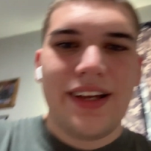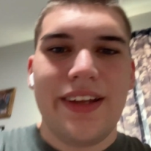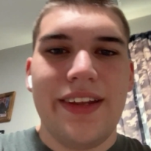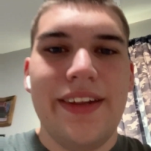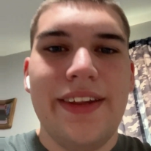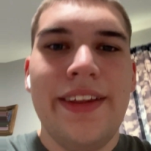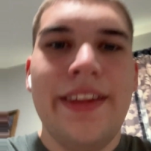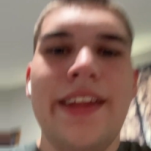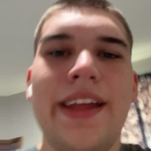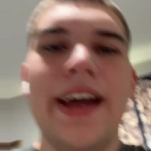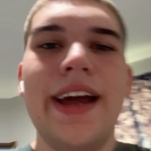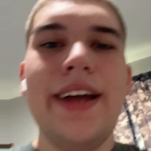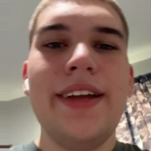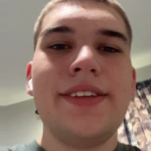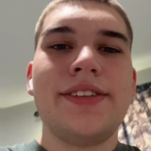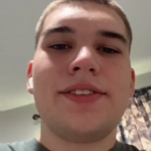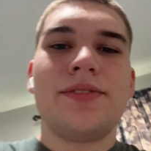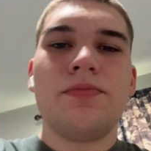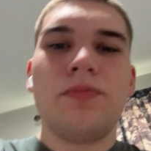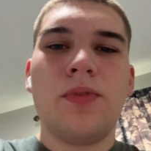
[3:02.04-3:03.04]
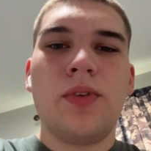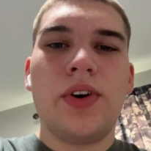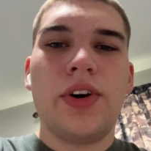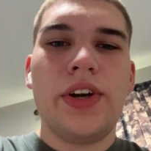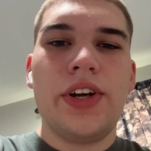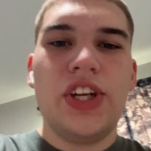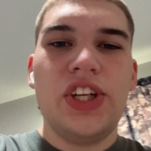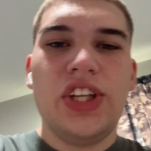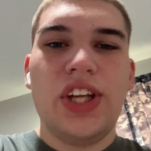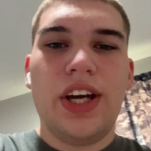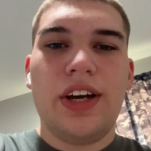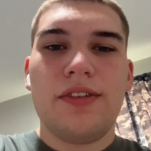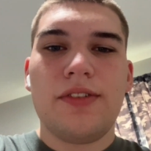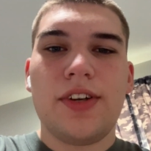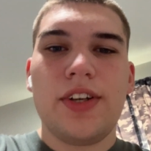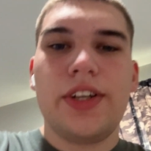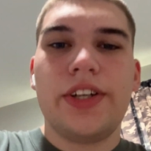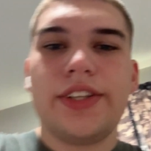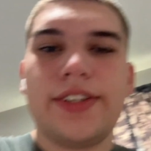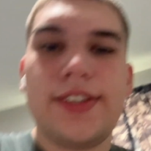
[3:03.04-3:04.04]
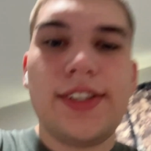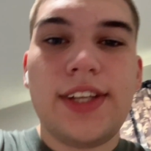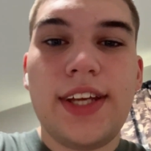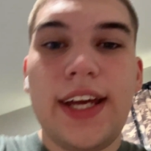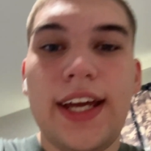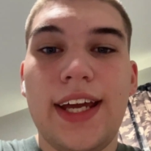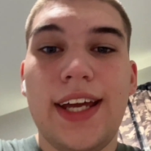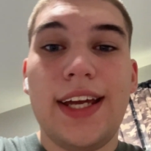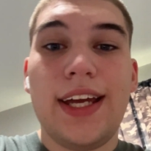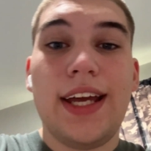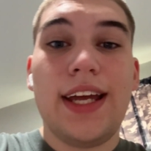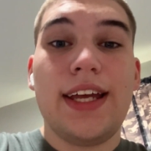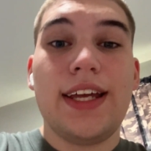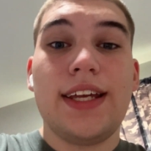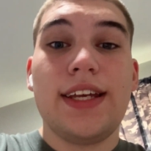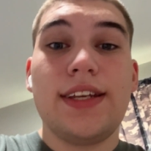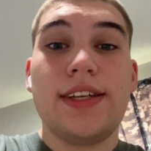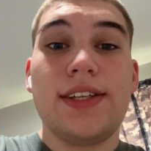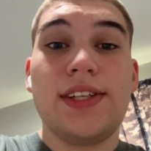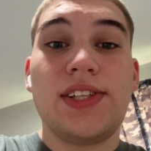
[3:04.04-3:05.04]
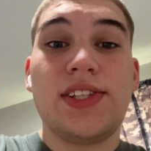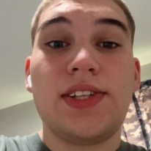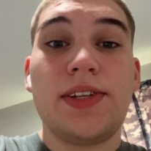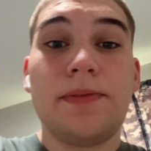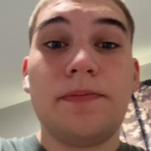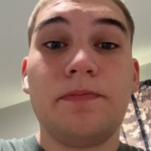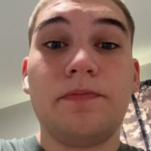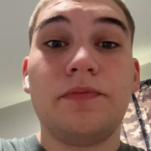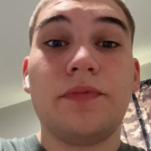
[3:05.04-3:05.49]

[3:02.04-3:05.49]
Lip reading: Next one I'm going to say is